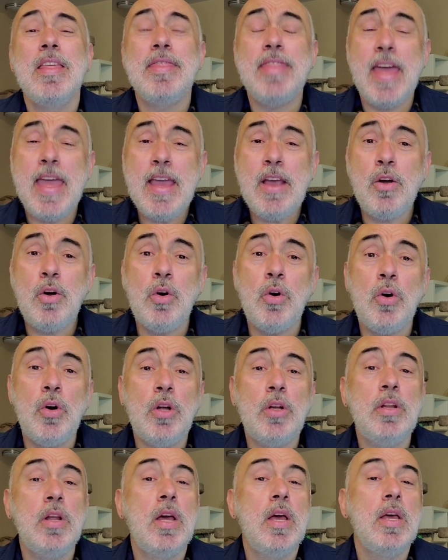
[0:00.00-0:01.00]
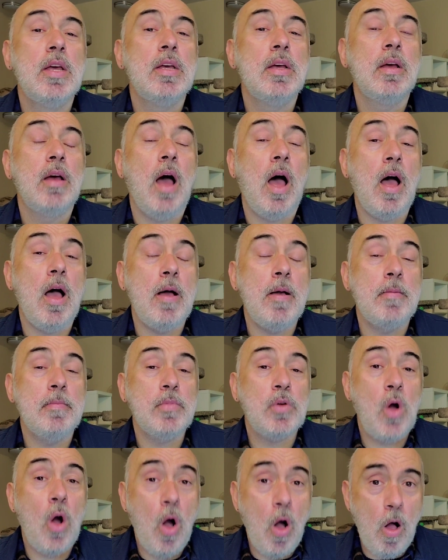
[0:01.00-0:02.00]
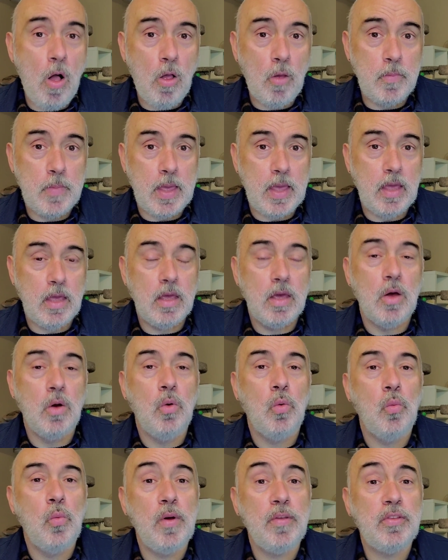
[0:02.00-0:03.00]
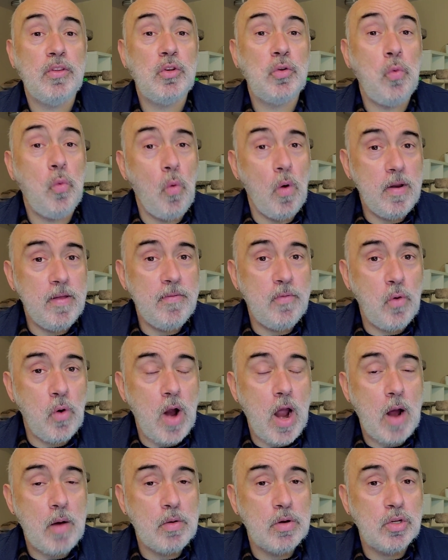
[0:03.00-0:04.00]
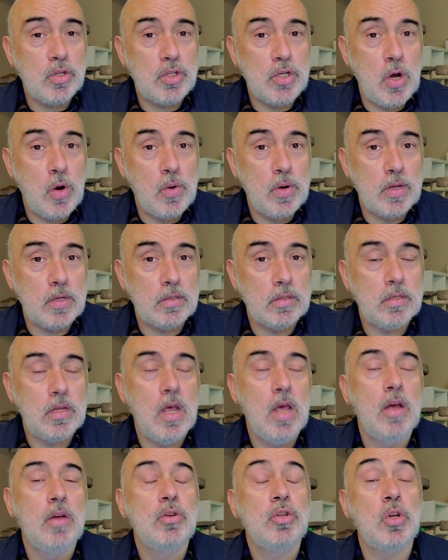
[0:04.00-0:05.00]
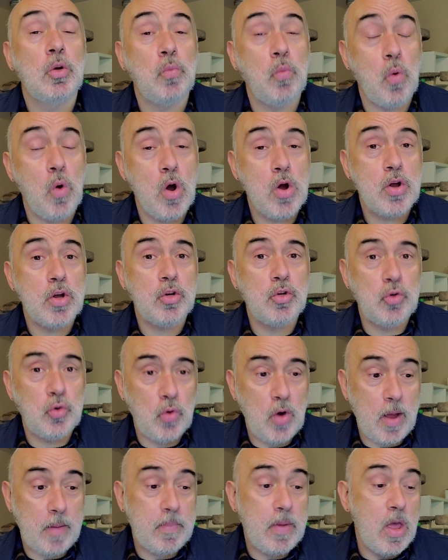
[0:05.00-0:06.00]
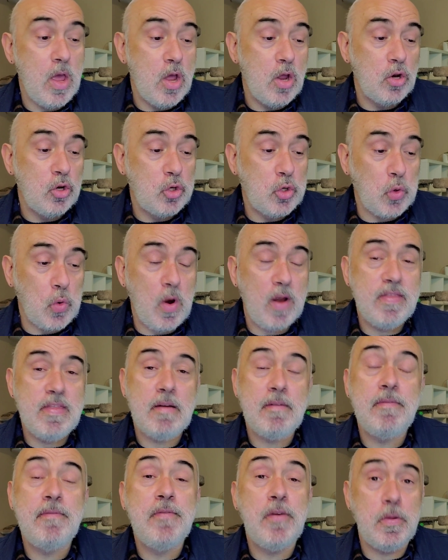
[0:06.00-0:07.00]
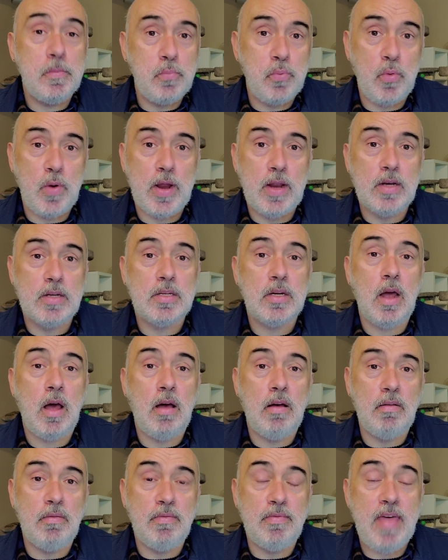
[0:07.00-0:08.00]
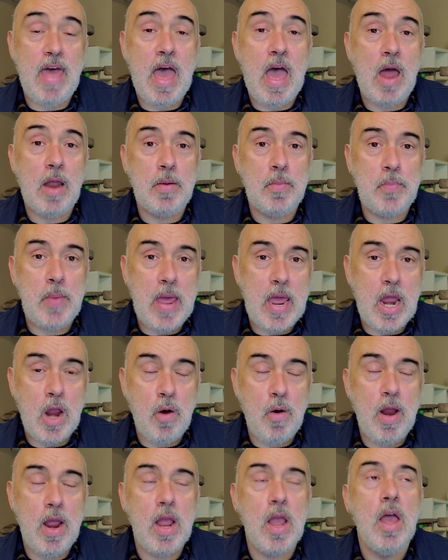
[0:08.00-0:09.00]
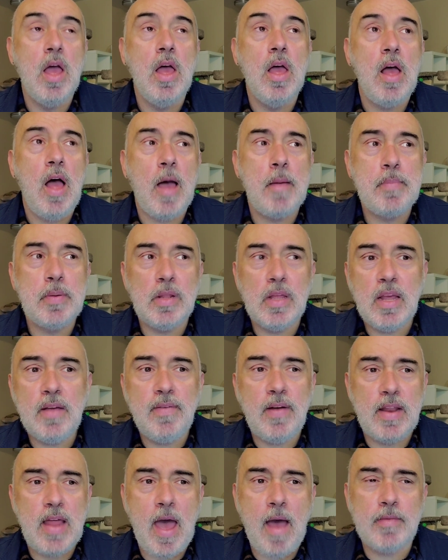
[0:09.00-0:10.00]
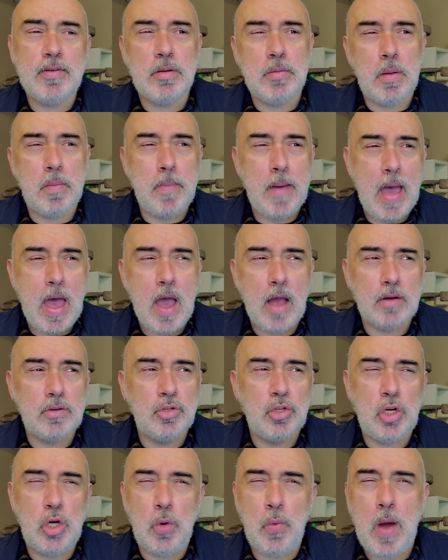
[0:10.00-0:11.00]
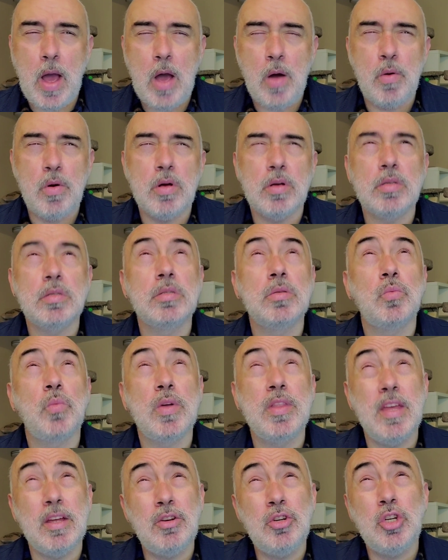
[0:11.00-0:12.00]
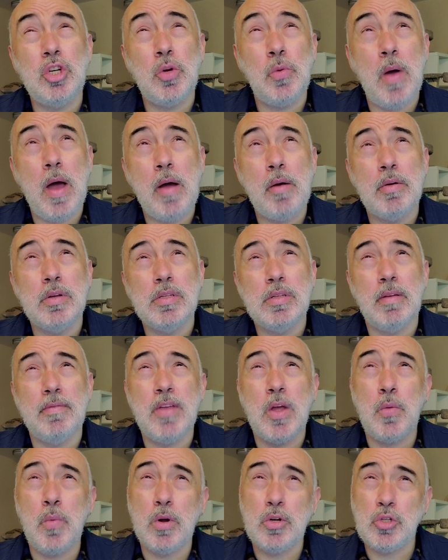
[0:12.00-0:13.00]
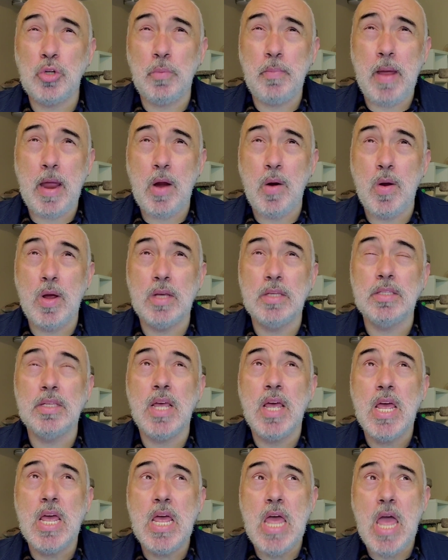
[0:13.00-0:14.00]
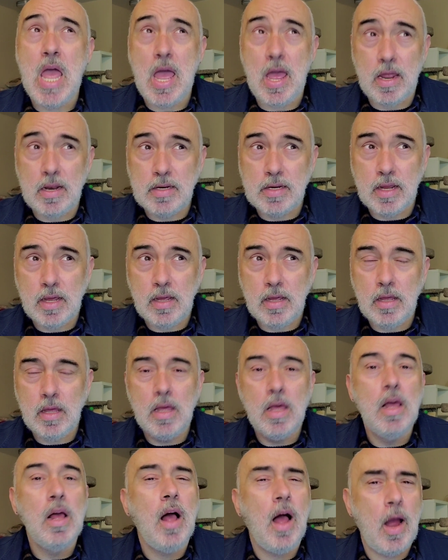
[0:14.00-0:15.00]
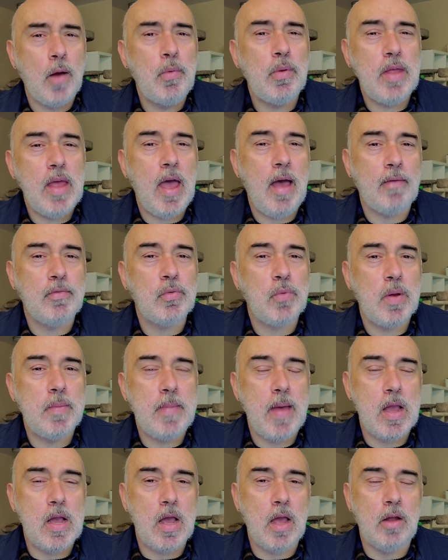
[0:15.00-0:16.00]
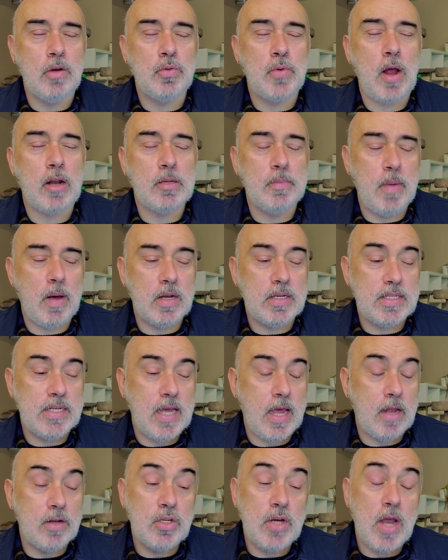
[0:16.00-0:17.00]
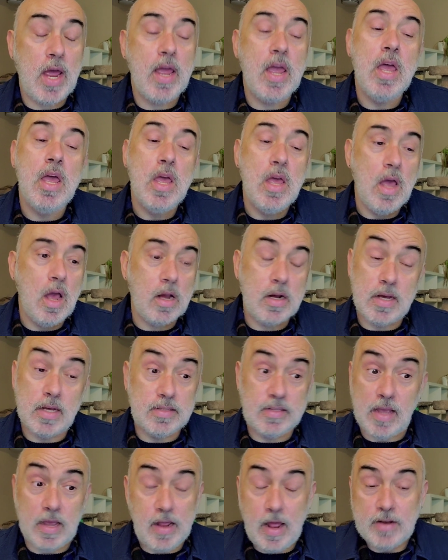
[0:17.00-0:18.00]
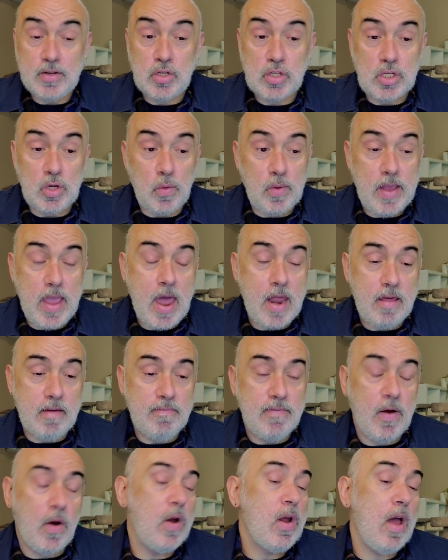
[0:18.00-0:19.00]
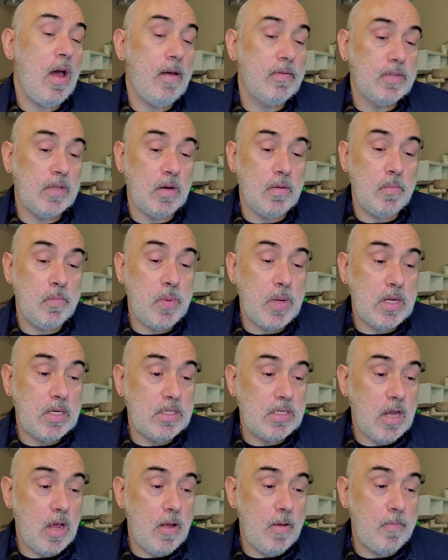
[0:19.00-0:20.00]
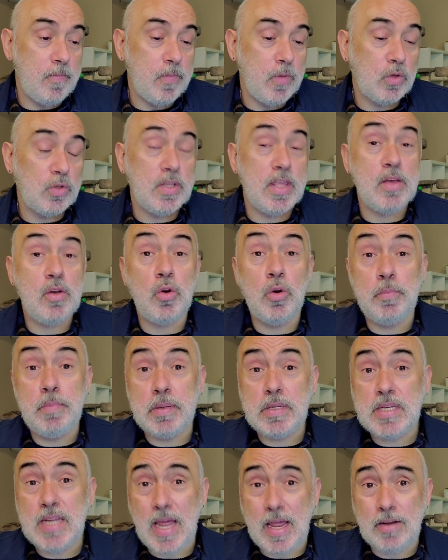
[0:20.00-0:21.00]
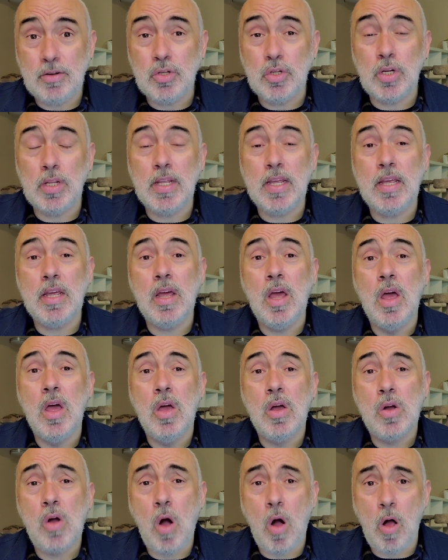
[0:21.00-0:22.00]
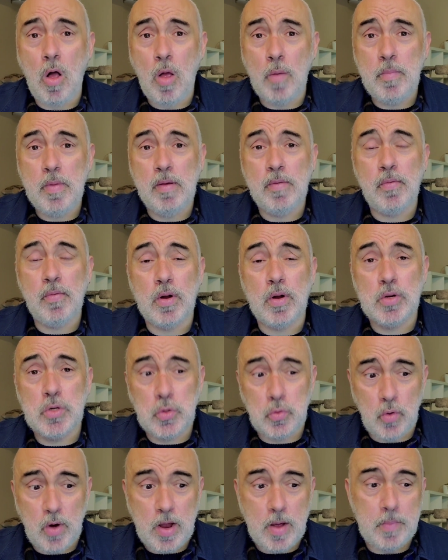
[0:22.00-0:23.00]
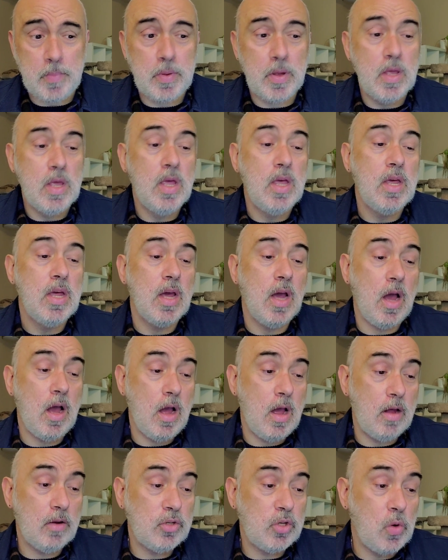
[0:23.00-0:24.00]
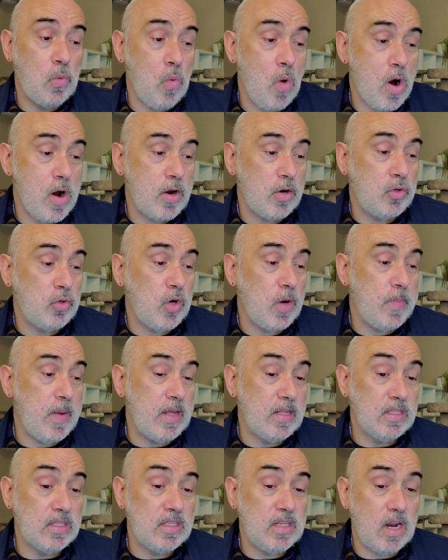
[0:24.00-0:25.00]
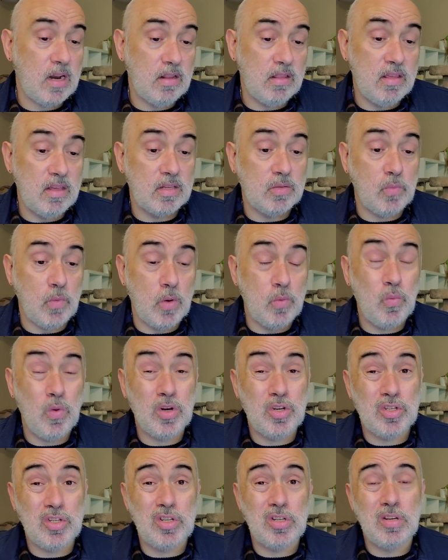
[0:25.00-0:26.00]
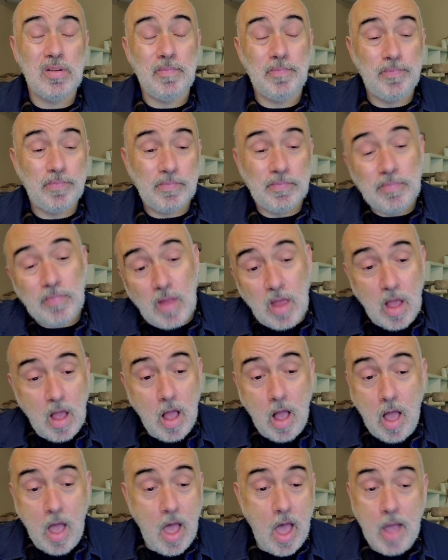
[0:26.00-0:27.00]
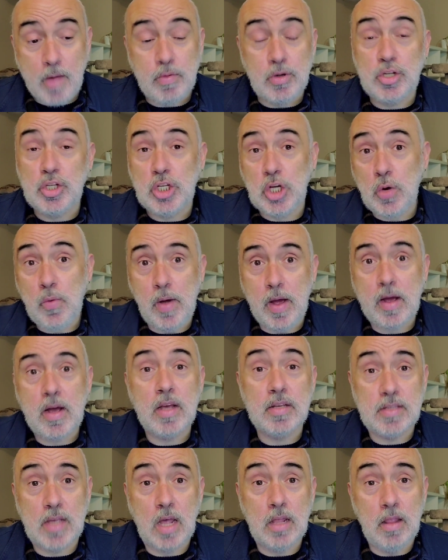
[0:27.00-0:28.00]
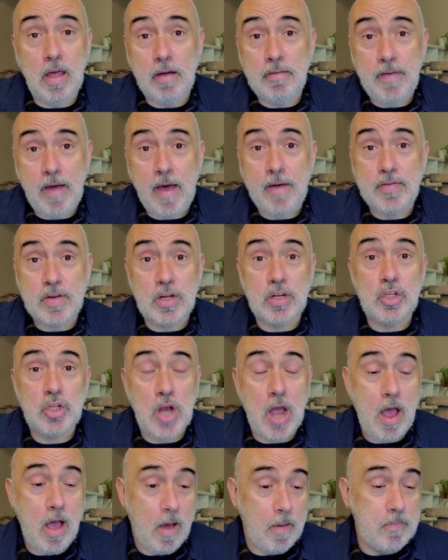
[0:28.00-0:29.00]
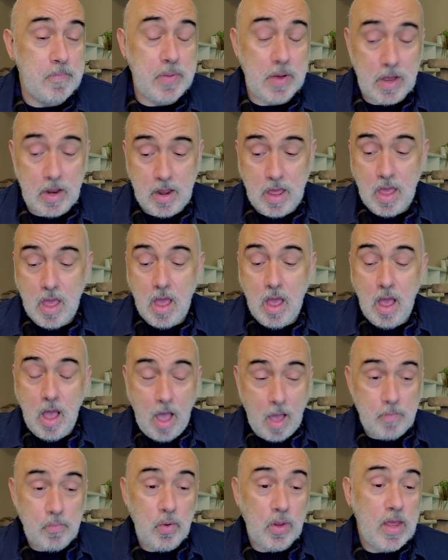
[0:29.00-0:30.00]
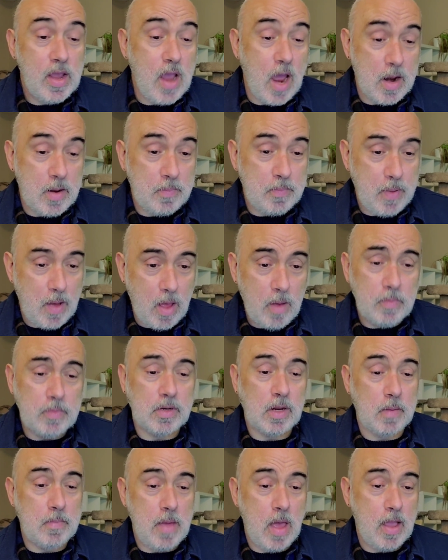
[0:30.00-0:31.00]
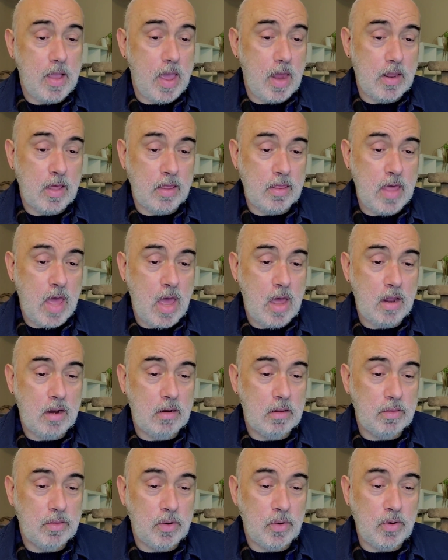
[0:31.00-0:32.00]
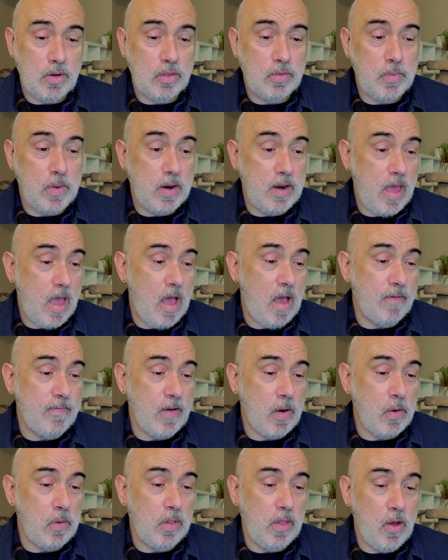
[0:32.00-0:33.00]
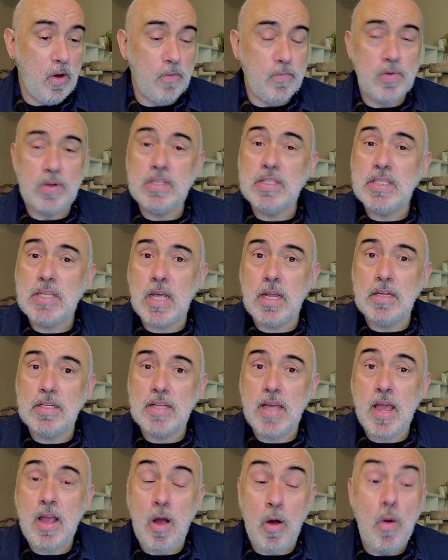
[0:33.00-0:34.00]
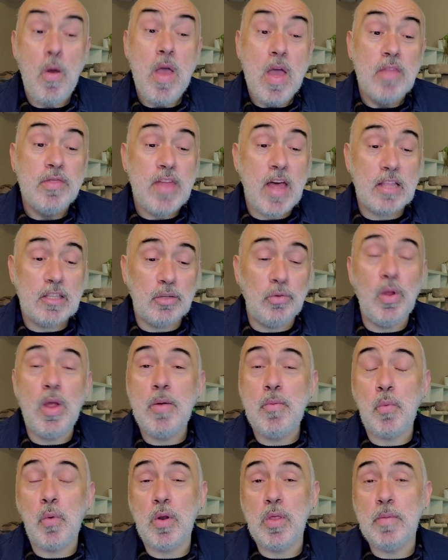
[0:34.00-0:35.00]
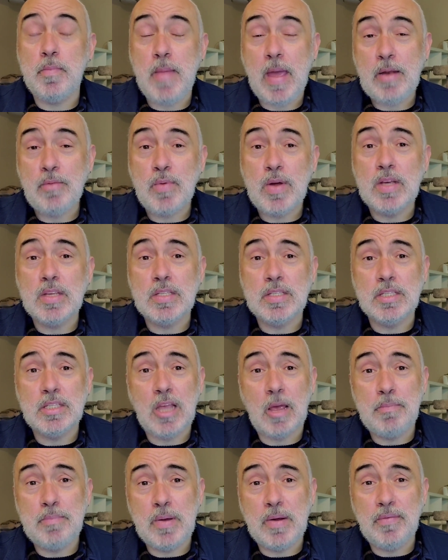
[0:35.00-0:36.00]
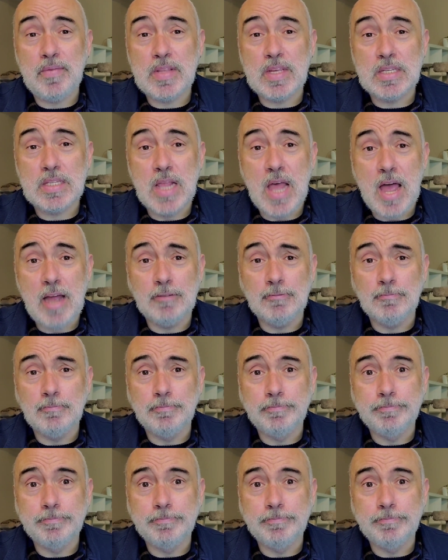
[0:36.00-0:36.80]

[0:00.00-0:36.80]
They could call me with 24 hours notice to work a trip during the footprint of that pairing. I believe I'd have to be back within two hours of the original pairings ending. I really have to read my contract about TAJ because I just don't get it very often. But so they could potentially call me a trip, to work a trip instead of this one, which I would do it because I love having a job, but I'm really kind of bummed I'm not getting that 33 and a half hour layover in San Diego. That's really one of the main reasons I did for this line.